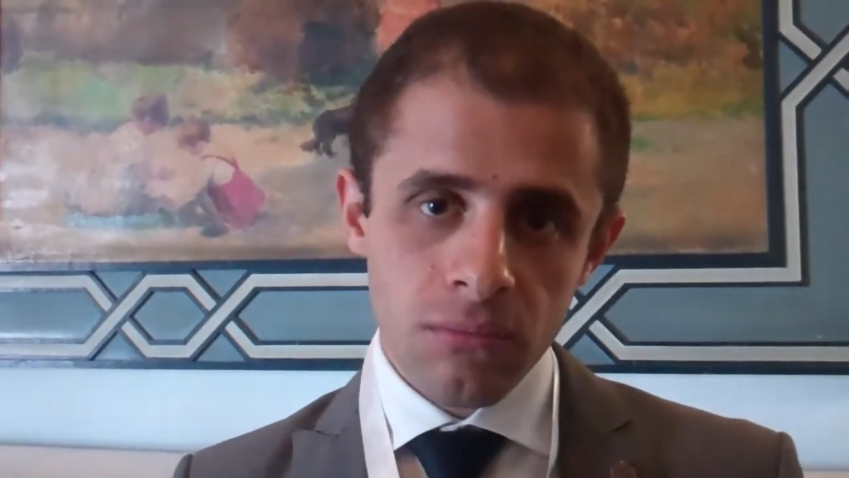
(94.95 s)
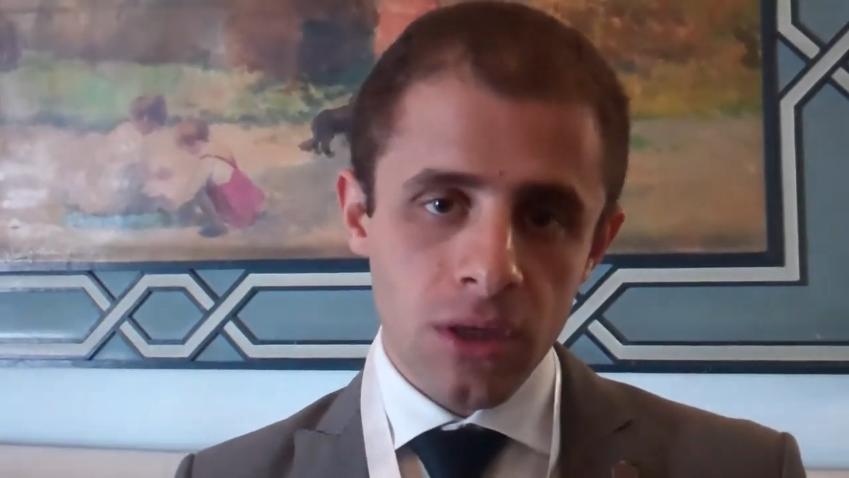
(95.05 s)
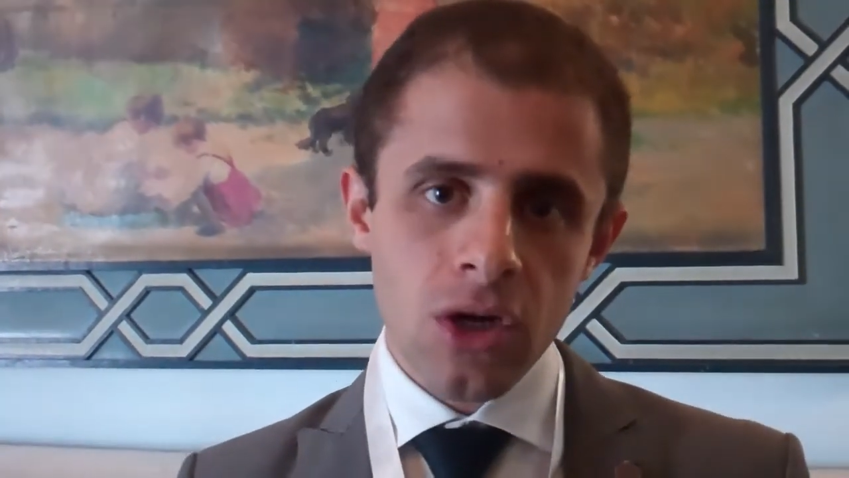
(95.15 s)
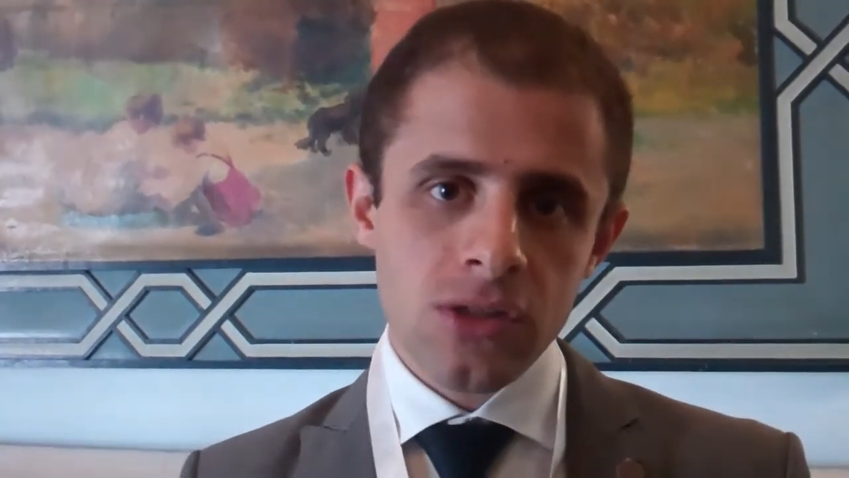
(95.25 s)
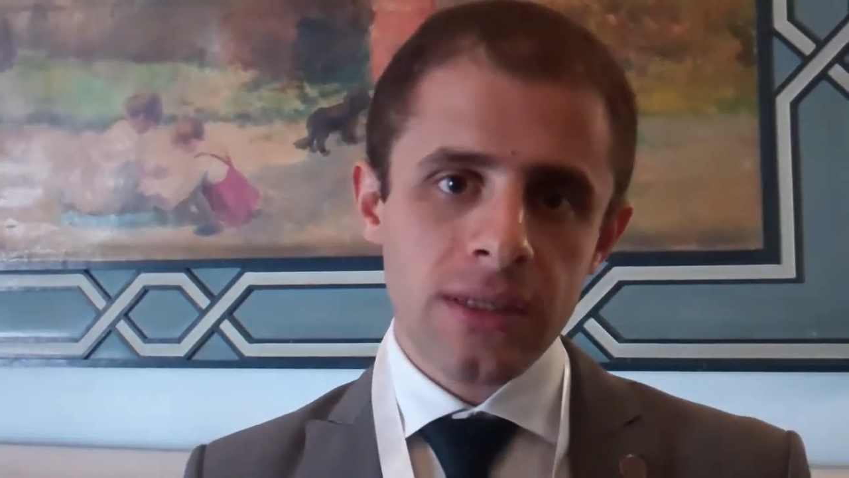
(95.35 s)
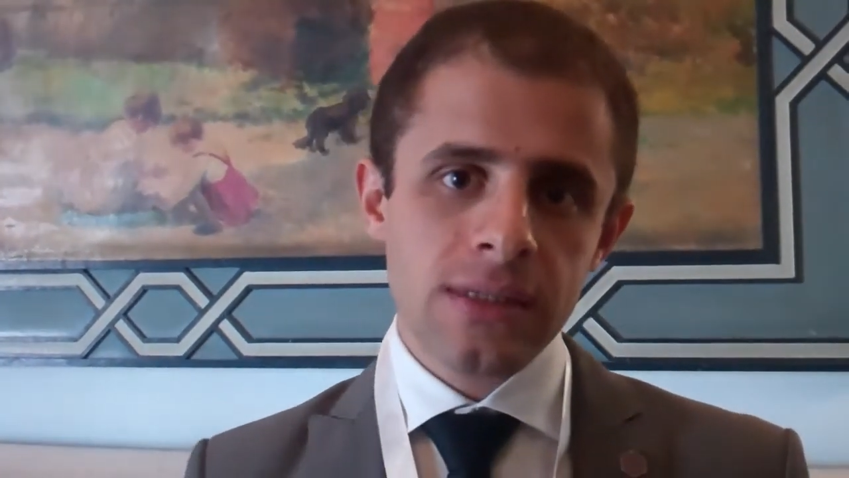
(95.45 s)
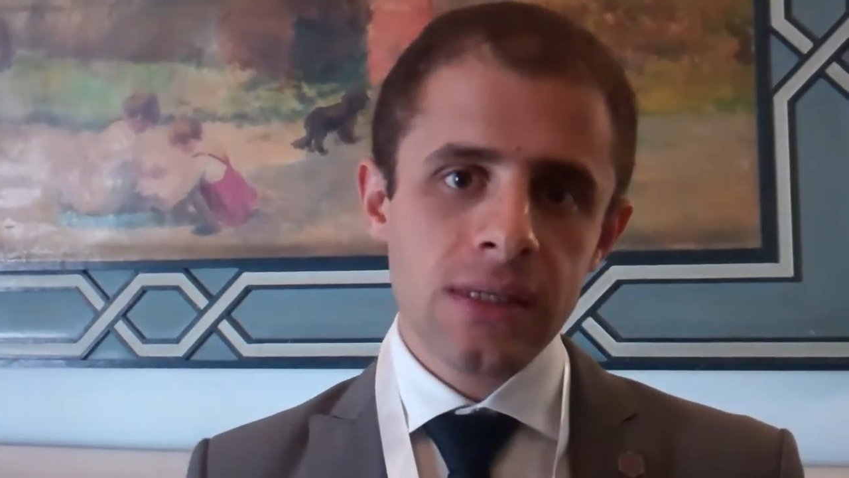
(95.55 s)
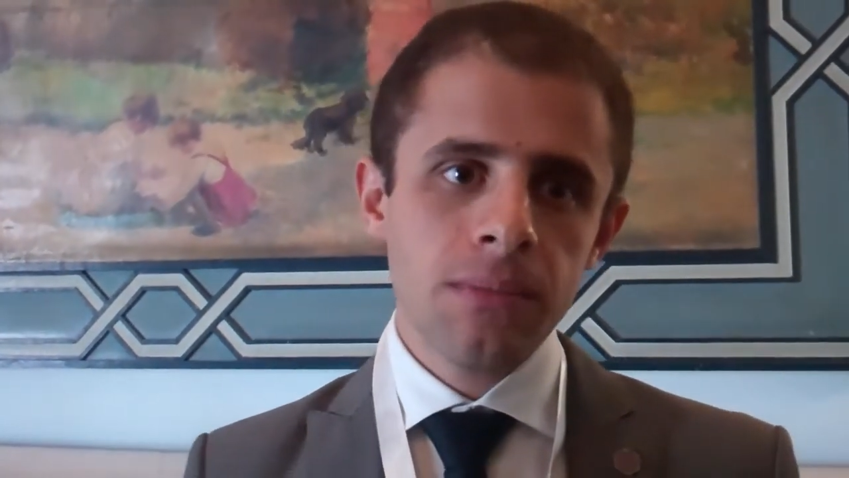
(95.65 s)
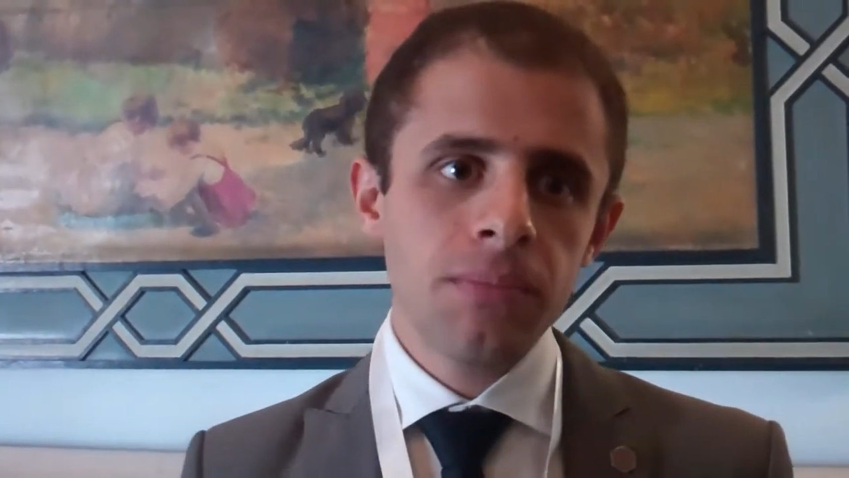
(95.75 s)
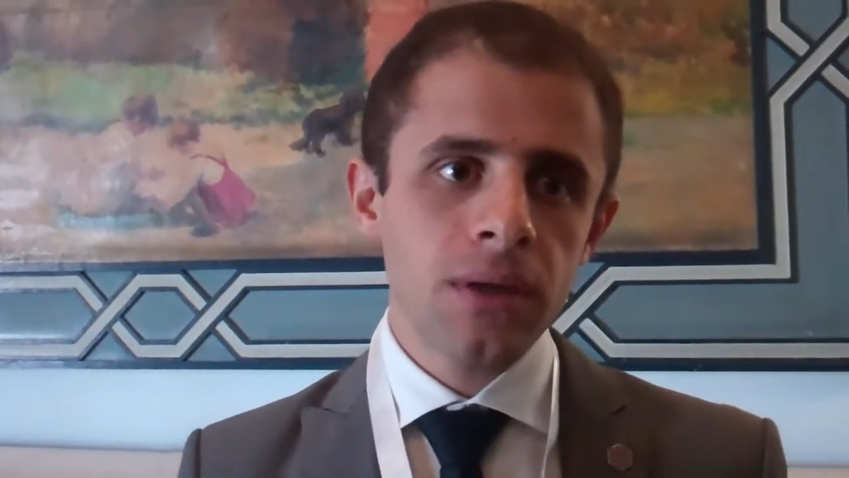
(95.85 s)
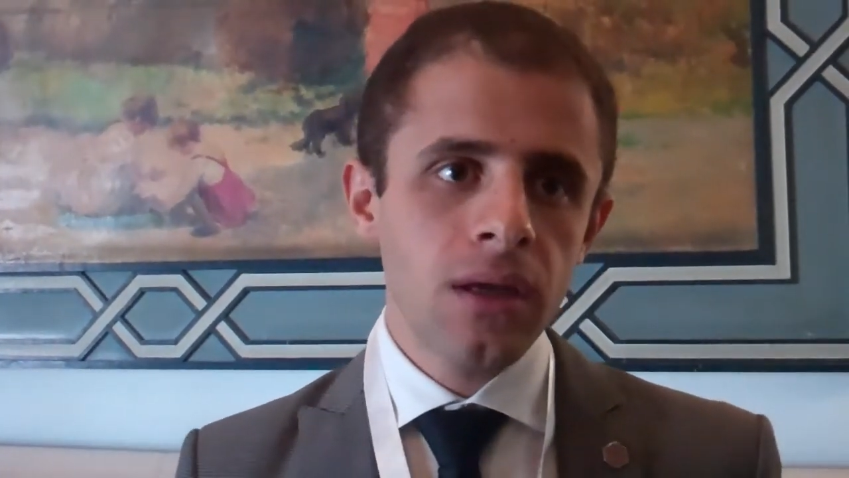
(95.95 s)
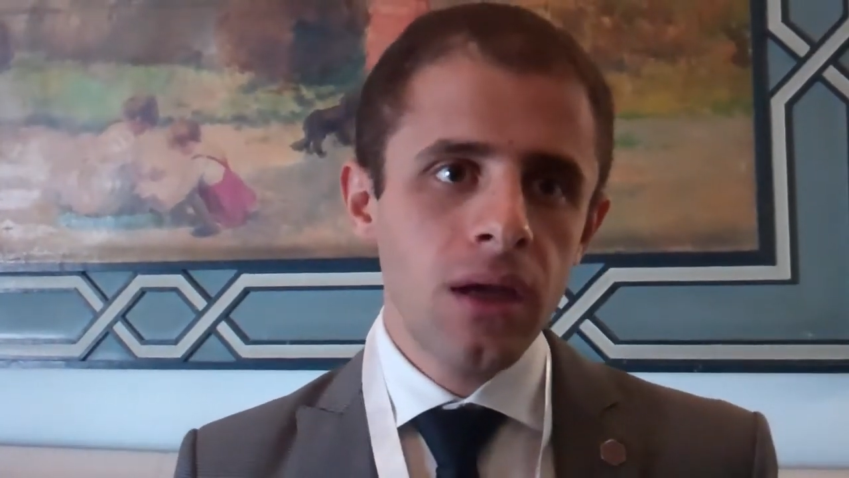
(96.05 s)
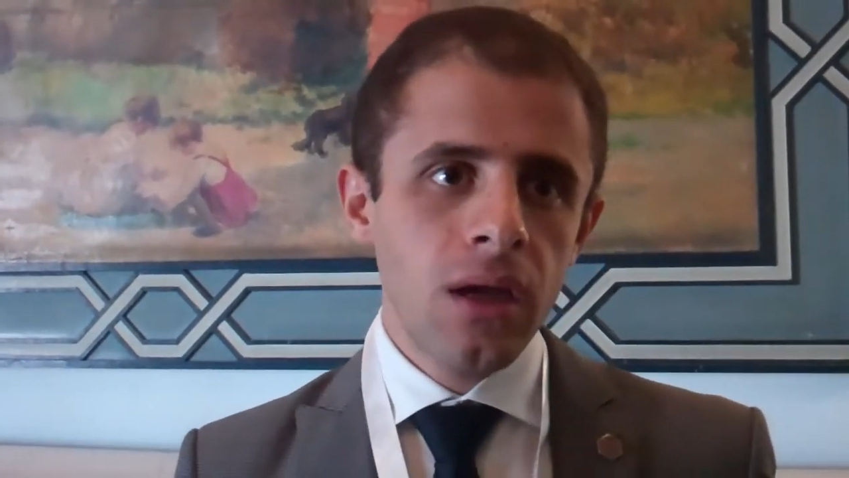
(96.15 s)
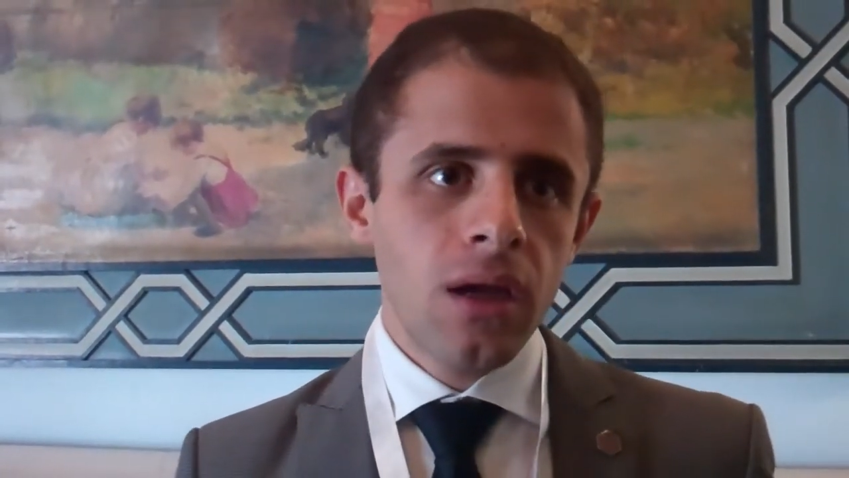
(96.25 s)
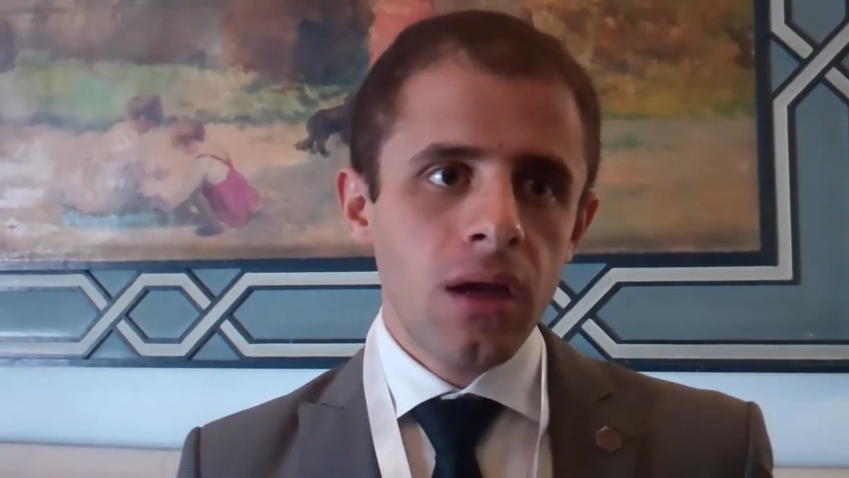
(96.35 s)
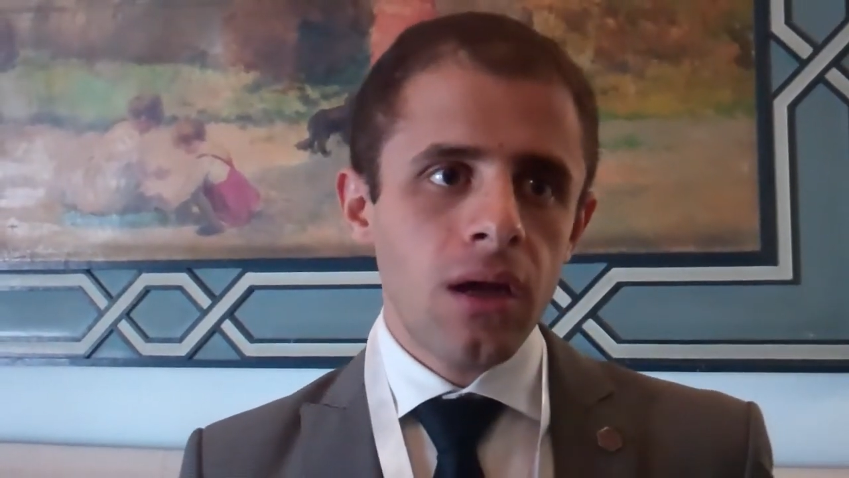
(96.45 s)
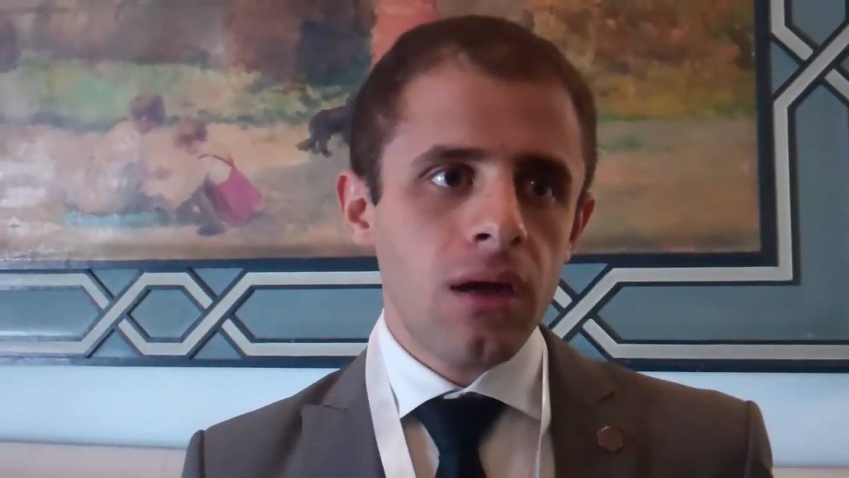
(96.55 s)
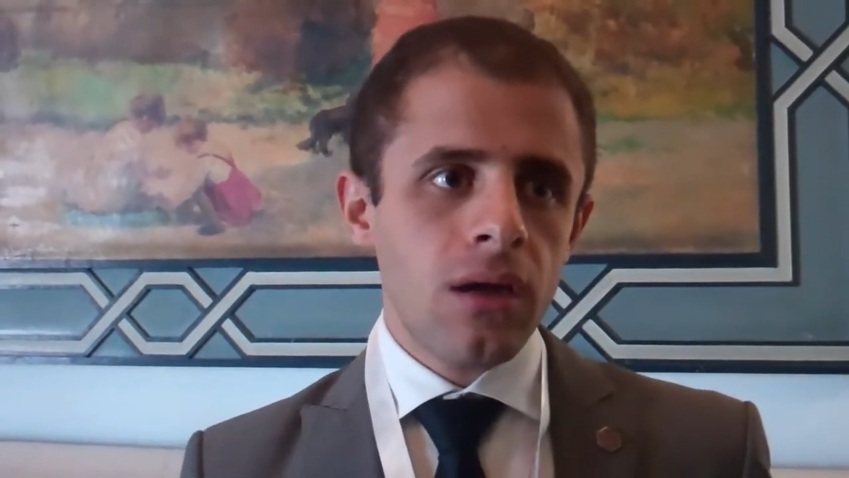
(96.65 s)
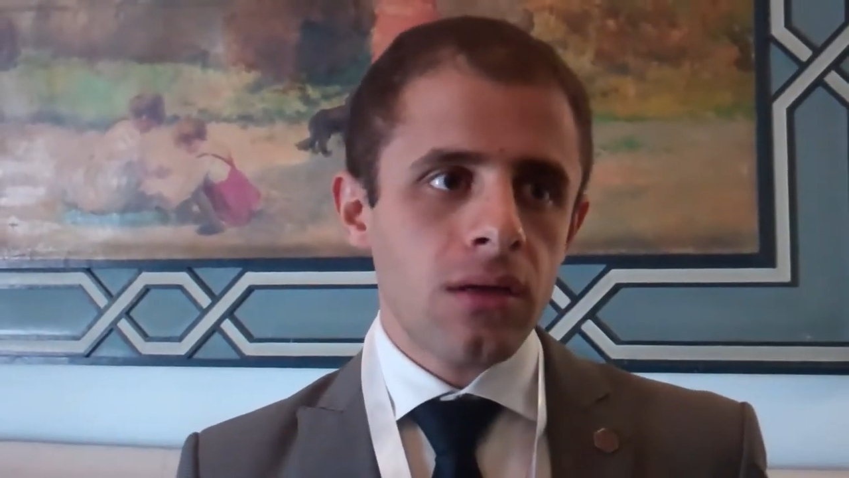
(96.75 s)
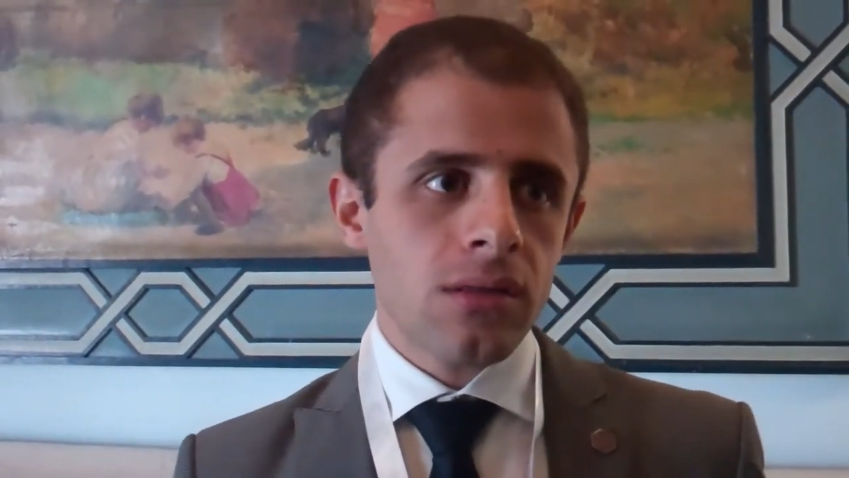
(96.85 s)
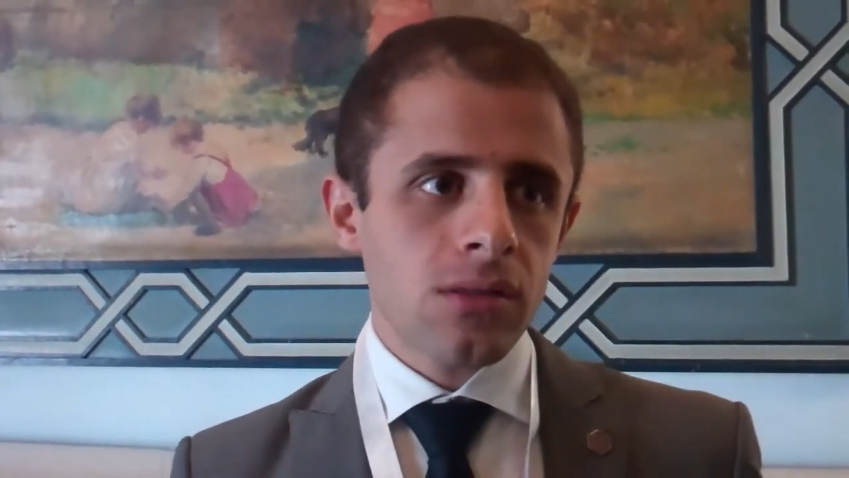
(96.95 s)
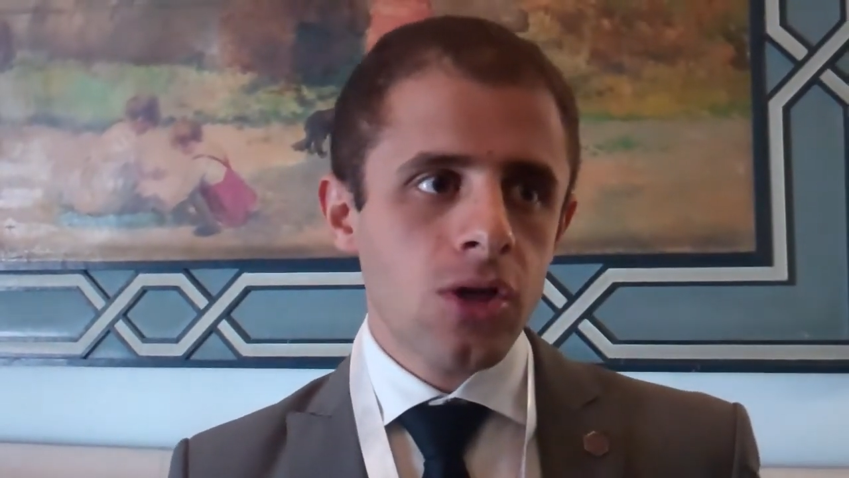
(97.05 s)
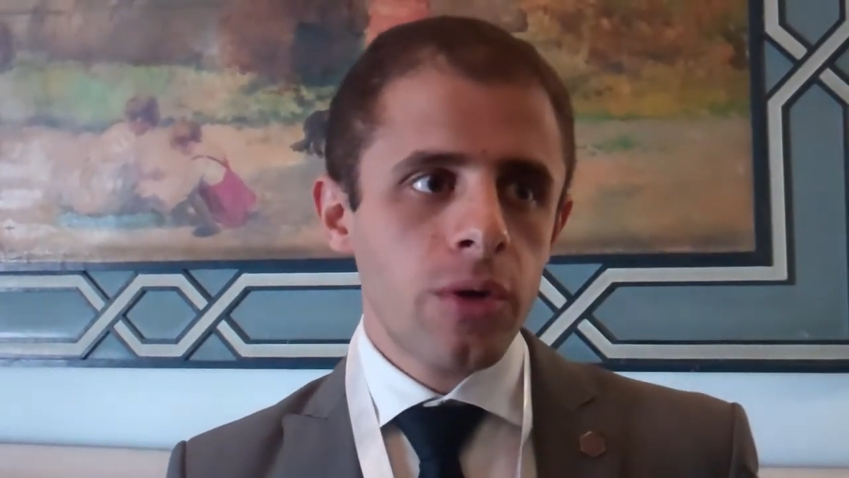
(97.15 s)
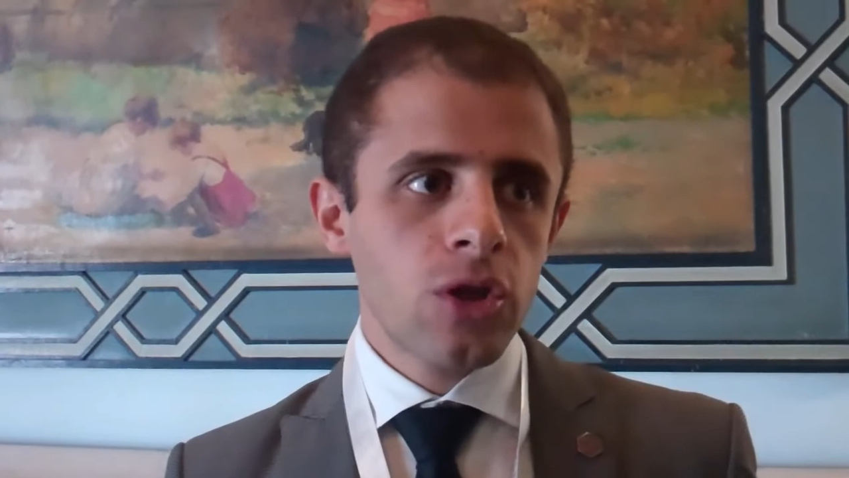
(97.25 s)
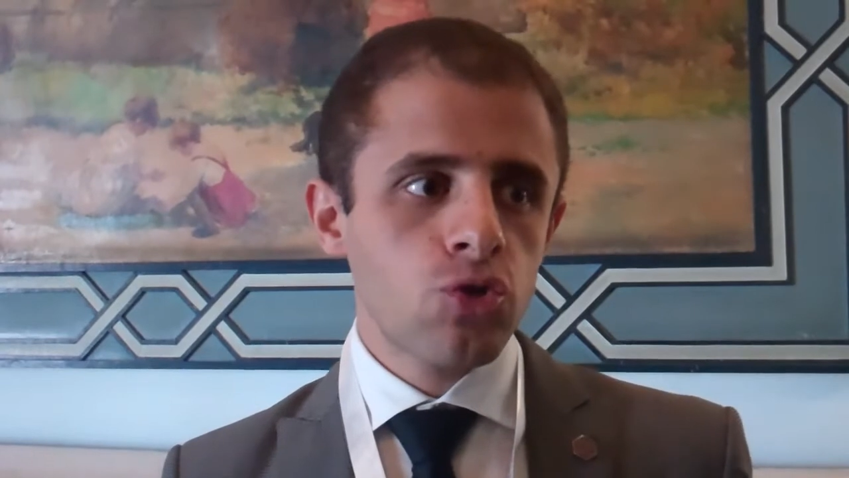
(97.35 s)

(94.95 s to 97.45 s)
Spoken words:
because that's simply is going